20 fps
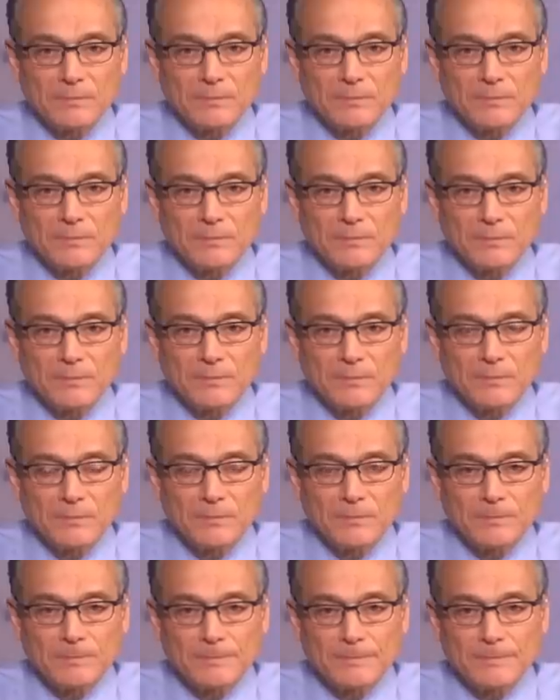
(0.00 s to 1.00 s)

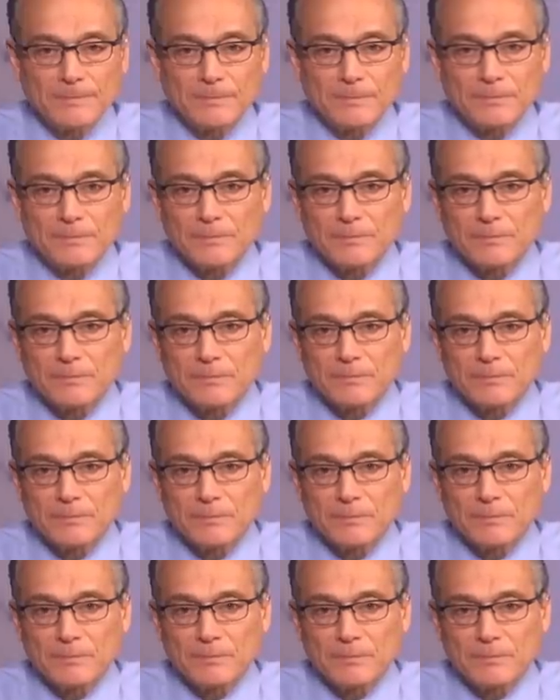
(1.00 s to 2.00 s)

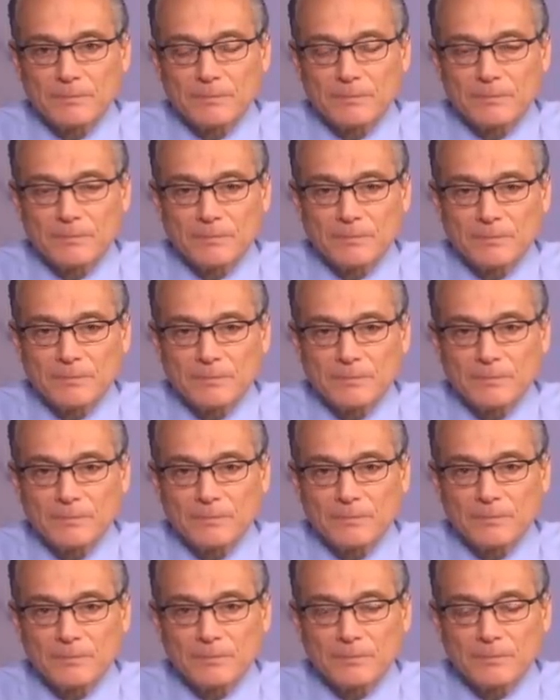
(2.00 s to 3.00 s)

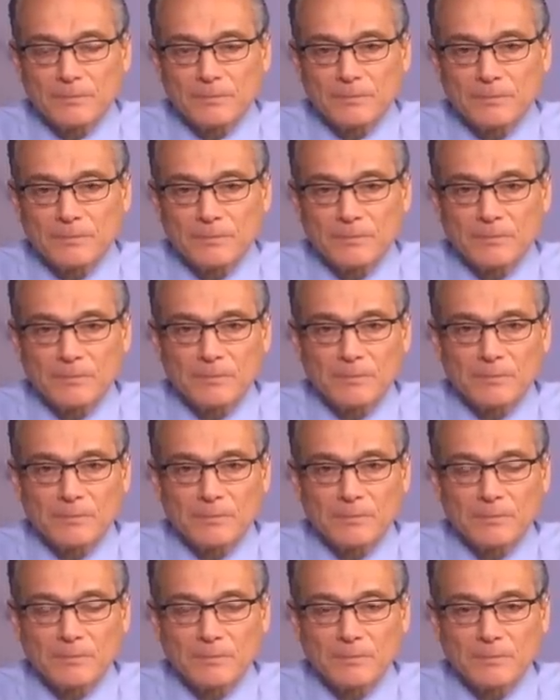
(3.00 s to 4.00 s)

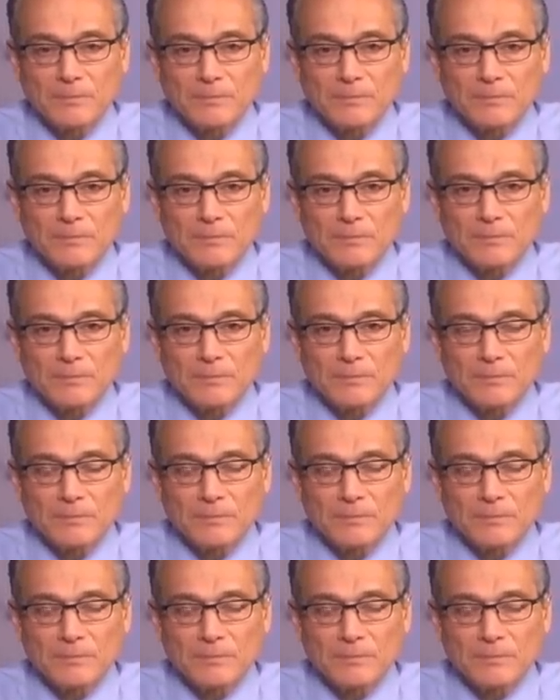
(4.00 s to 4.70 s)
[no speech]